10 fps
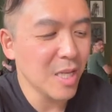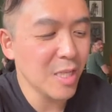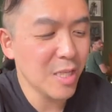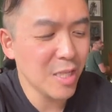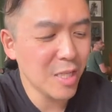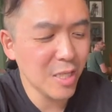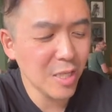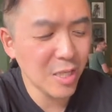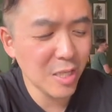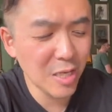eating for
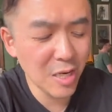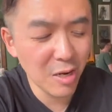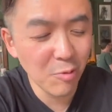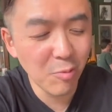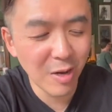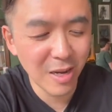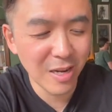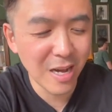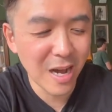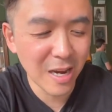another couple of hours.
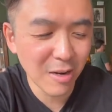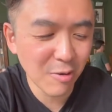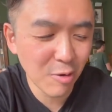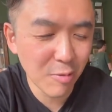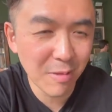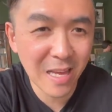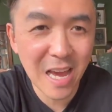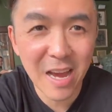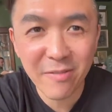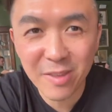What? I don't normally
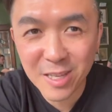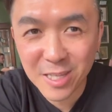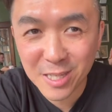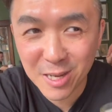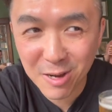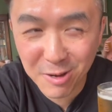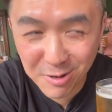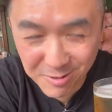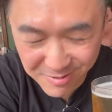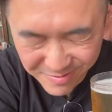have this, so.
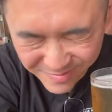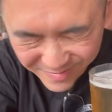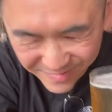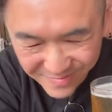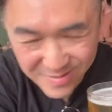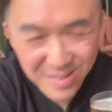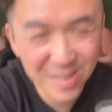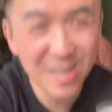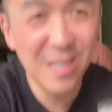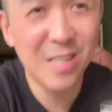
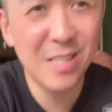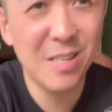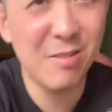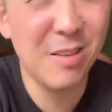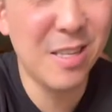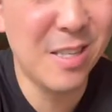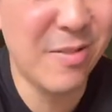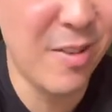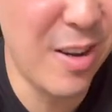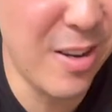Wow. So it's
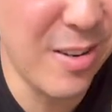fine.